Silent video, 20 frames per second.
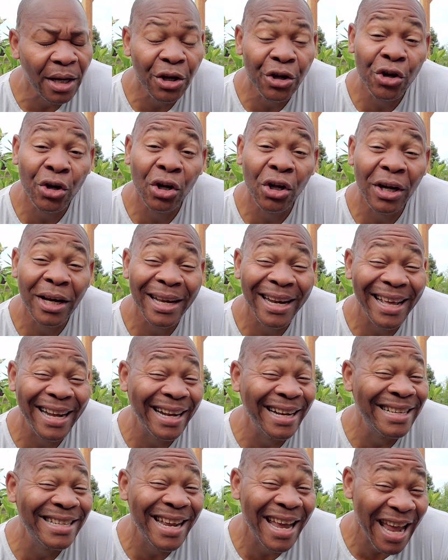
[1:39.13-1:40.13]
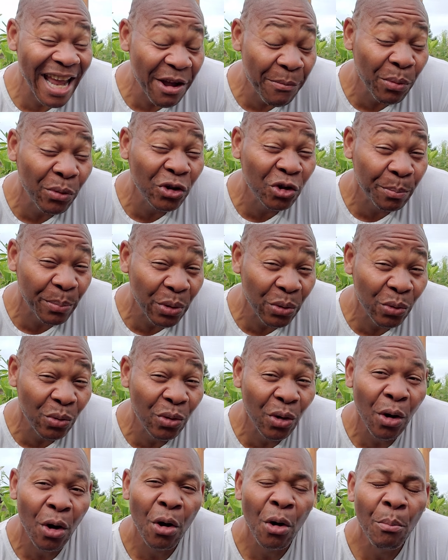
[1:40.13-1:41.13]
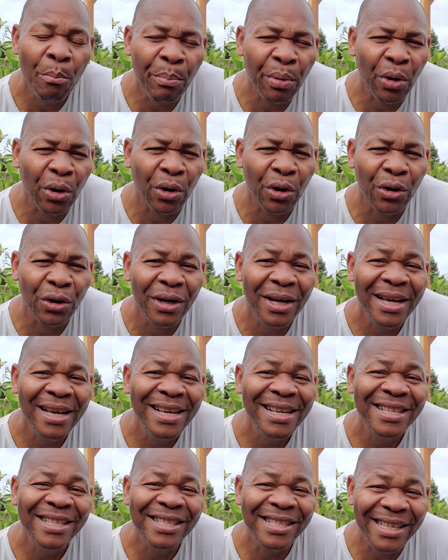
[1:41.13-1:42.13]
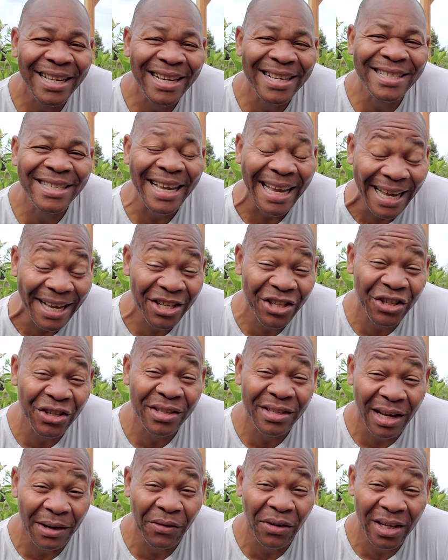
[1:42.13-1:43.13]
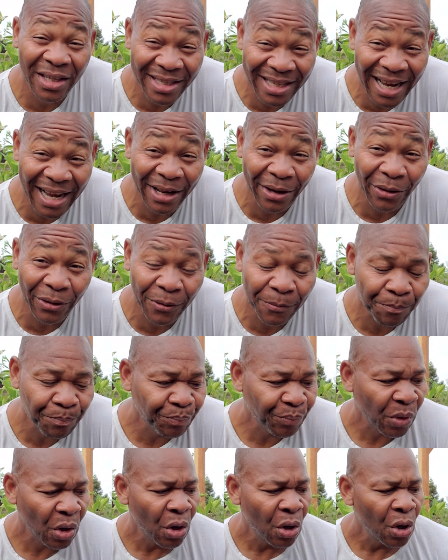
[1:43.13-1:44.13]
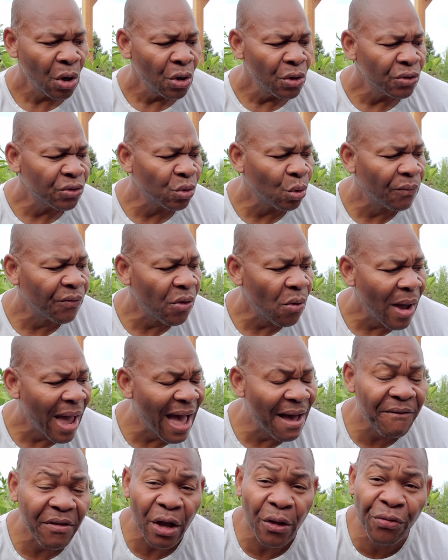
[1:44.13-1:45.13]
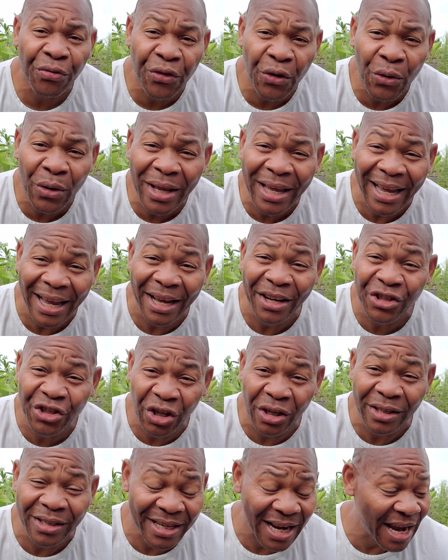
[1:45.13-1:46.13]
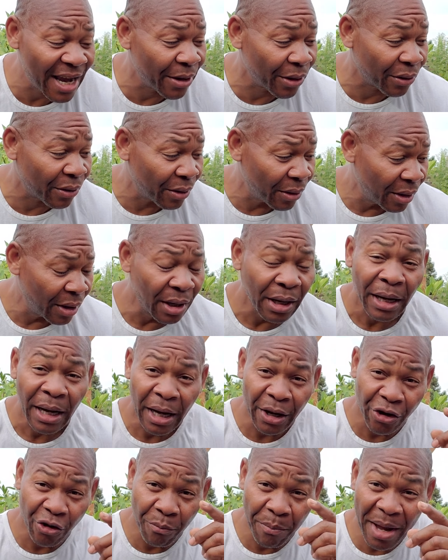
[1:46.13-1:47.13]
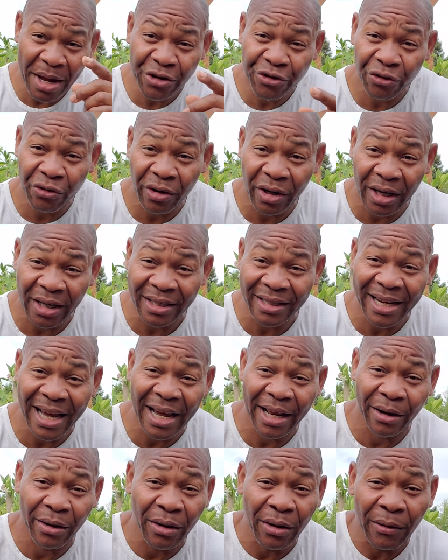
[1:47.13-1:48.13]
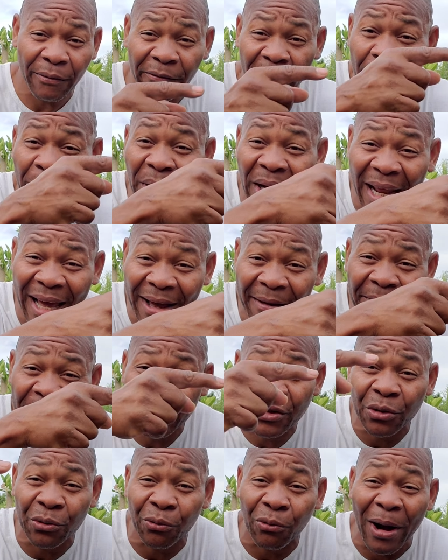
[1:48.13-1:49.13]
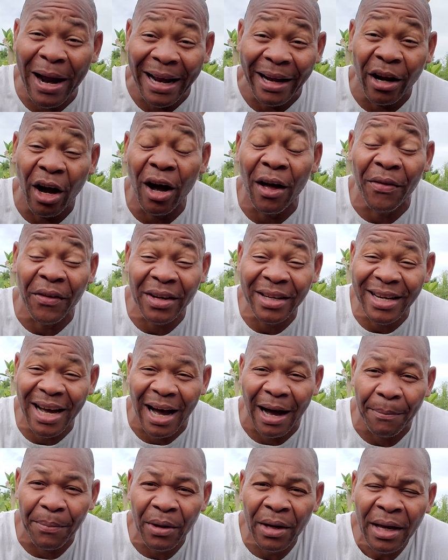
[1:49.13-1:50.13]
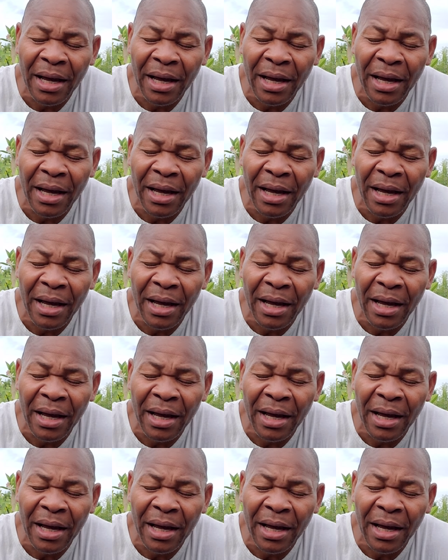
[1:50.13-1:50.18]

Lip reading: you're looking at a tablespoon per 6 inches of container. So if you have a 30-inch container and you measure a container from left to right on the top,